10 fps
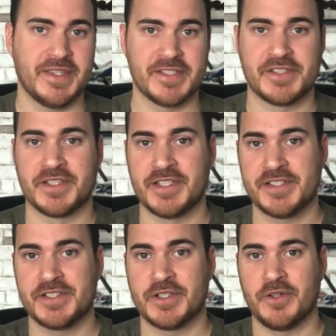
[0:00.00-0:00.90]
this
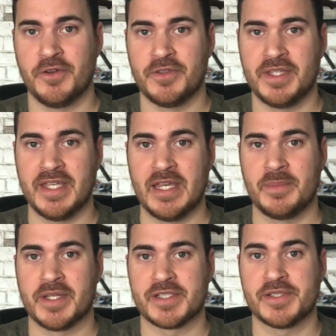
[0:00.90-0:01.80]
statistic on the
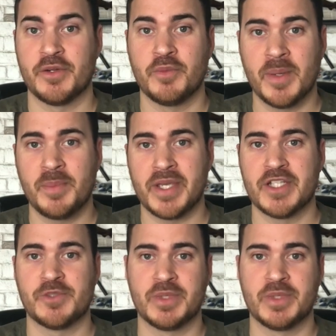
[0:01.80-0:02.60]
Amex webpage,